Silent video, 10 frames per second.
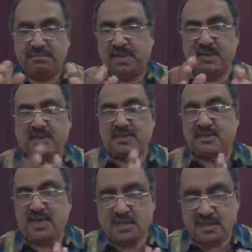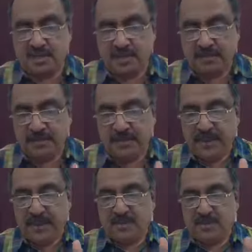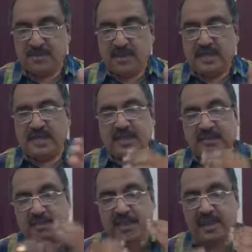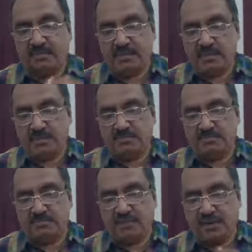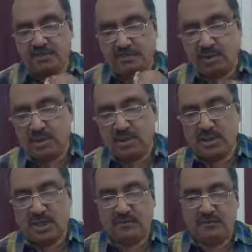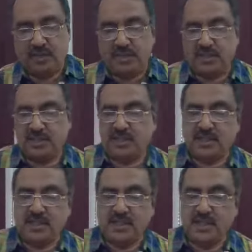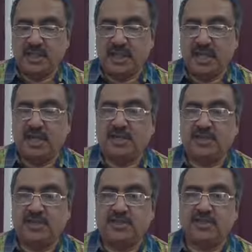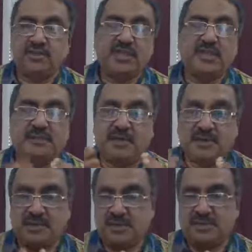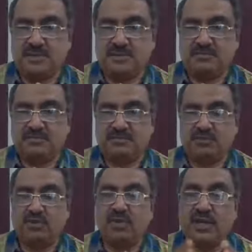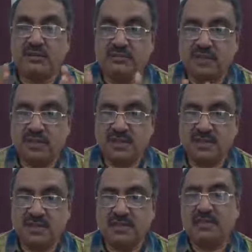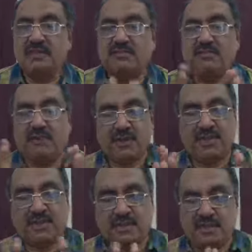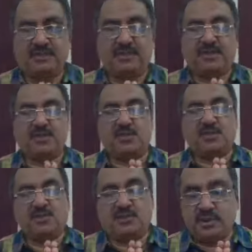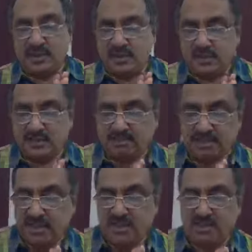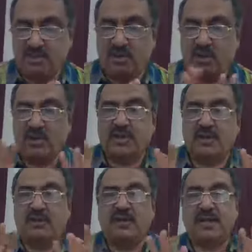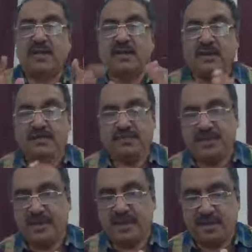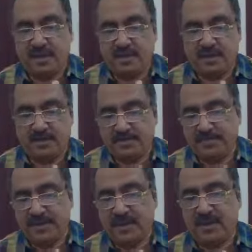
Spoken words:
part starts. So it applicable for both advances and to the depositors. Both the advances, for the deposits also it is a base. So all are